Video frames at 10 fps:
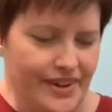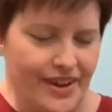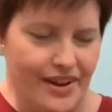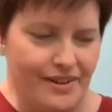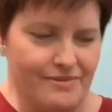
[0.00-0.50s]

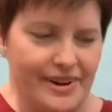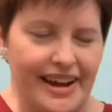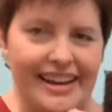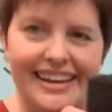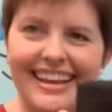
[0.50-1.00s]
All
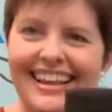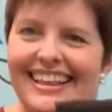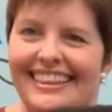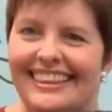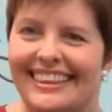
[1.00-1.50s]
right,
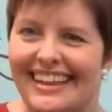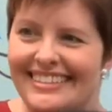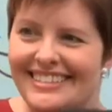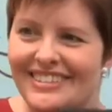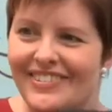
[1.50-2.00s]

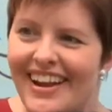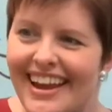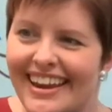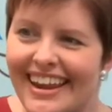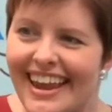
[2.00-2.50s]
let's
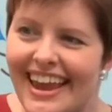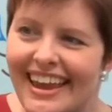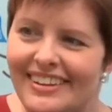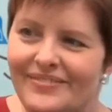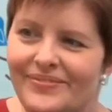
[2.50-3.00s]
try it
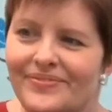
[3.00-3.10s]
again.